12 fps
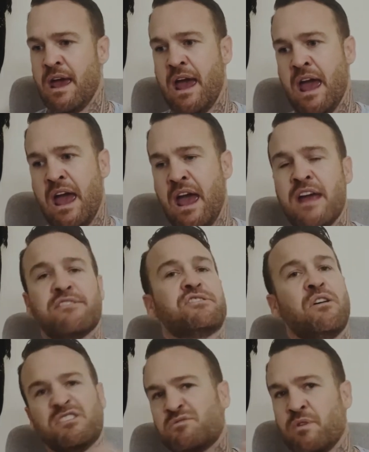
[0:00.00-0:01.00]
And
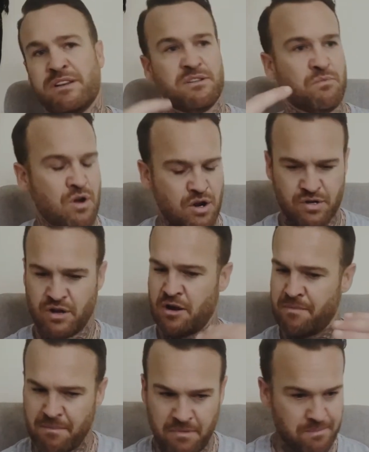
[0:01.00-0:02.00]
so I just went to work, going
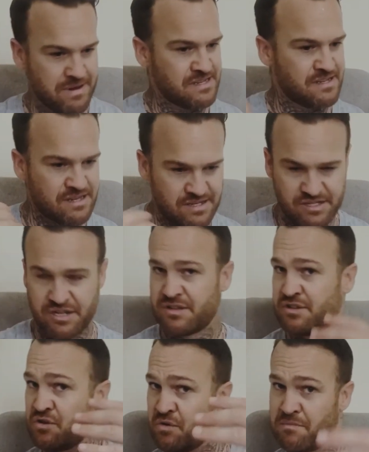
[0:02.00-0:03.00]
about my business,
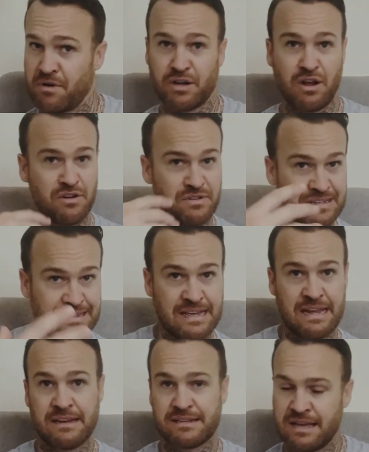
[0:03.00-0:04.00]
just doing my coaching
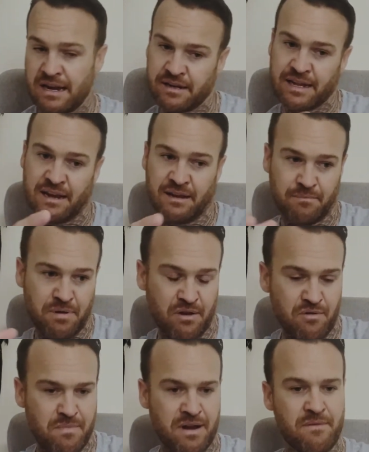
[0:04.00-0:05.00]
thing, started getting bigger
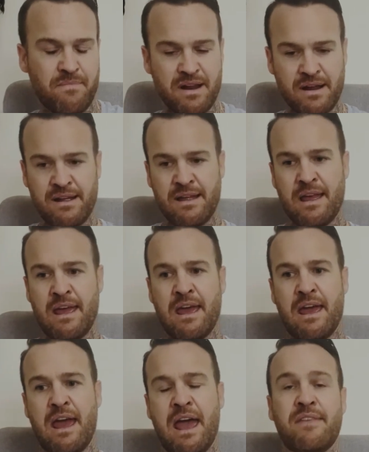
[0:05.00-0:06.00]
and bigger and bigger.
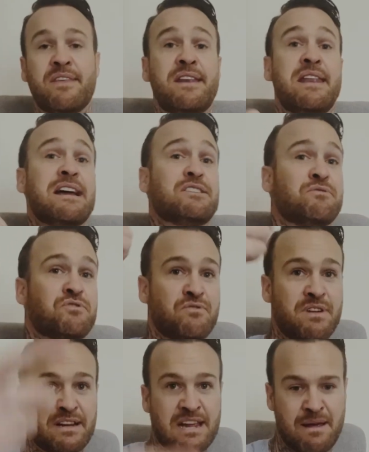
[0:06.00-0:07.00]
And the next
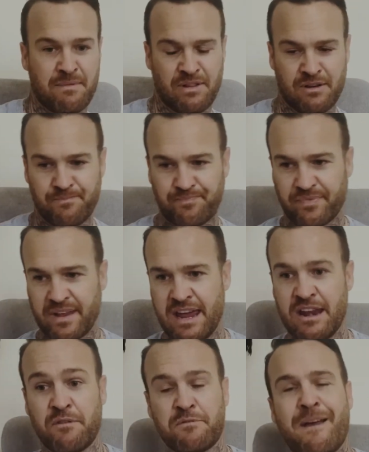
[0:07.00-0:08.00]
retreat came along.
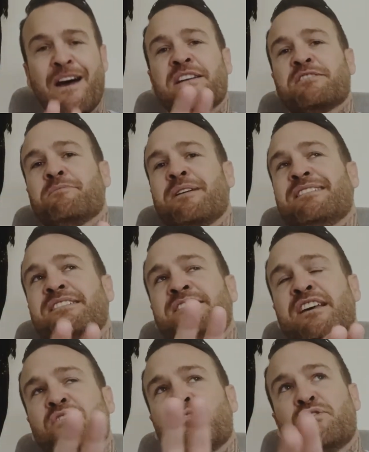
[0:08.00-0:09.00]
And I was at the
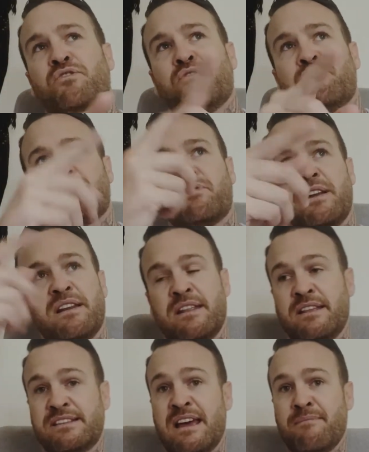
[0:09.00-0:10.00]
second or third retreat and
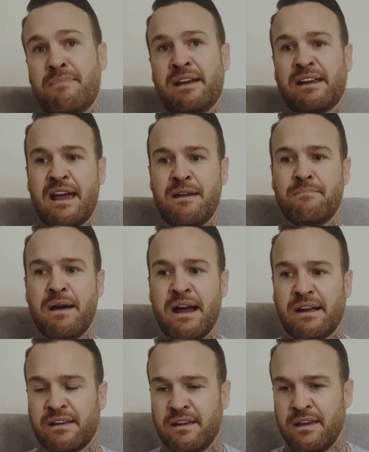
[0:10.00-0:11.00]
the same man came back.
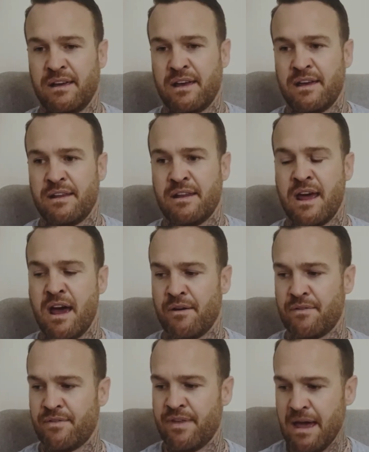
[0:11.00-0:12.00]
Now
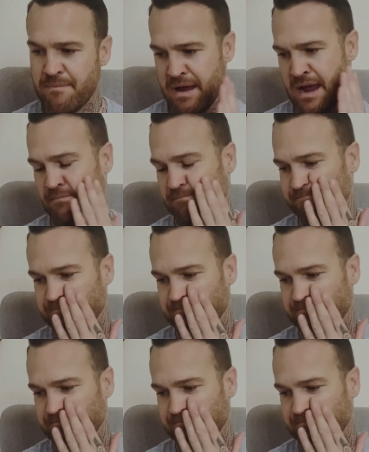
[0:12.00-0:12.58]
that man